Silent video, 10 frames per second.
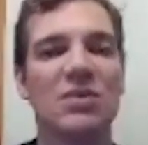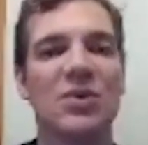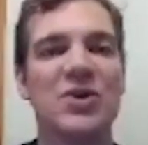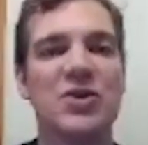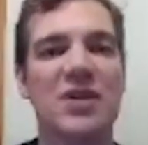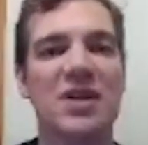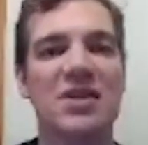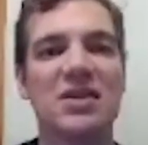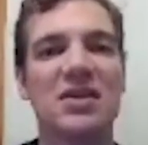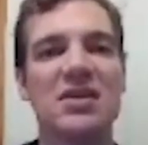which
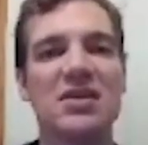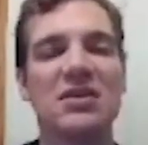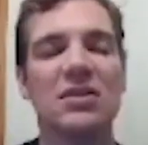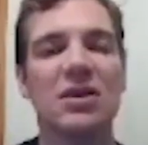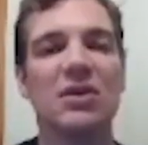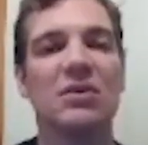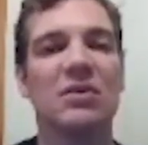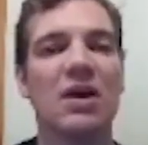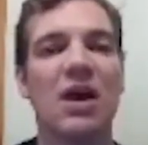translates to low